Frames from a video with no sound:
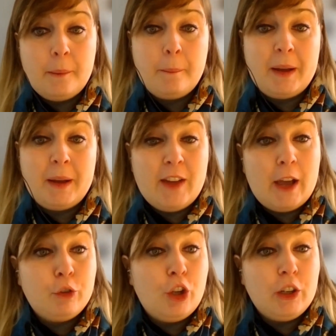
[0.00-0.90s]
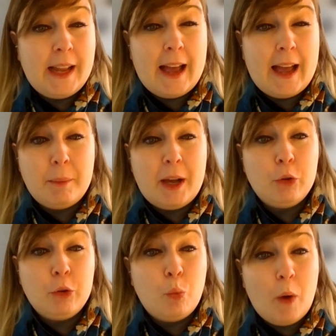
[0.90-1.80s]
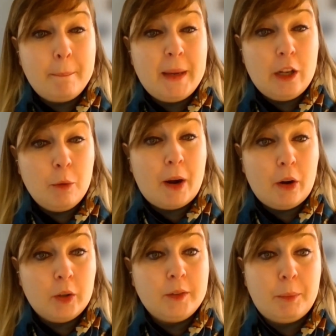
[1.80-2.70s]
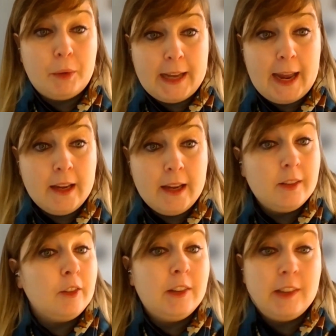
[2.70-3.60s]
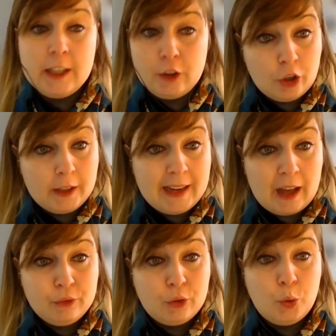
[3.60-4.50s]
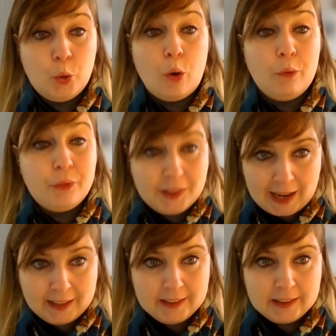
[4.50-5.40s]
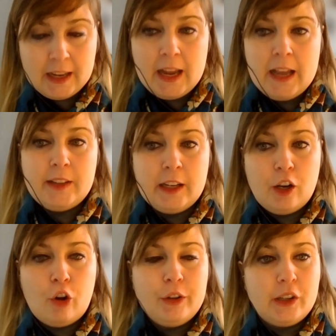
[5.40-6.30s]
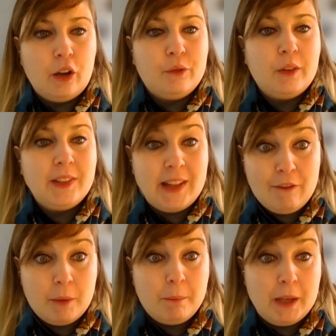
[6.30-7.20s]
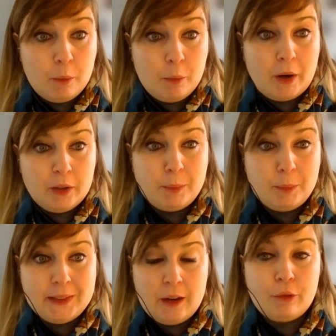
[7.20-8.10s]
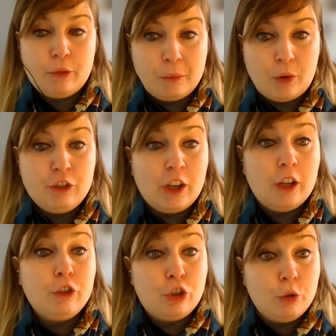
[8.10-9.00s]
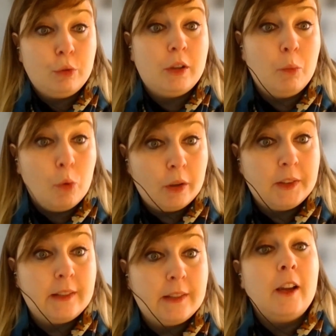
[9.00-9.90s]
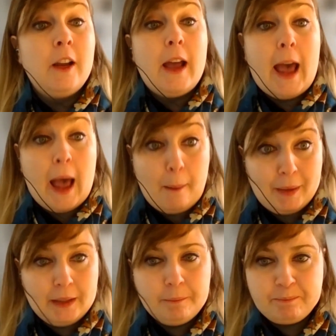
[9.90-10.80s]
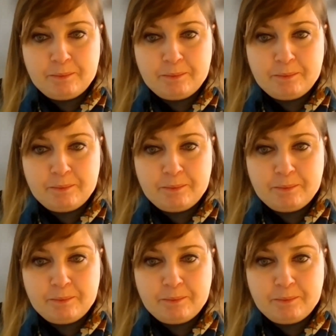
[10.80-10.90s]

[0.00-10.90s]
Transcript: but that would only add about 1 million barrels per day, so still not enough to offset the loss of 7 million barrels per day from Russia should the worst happen.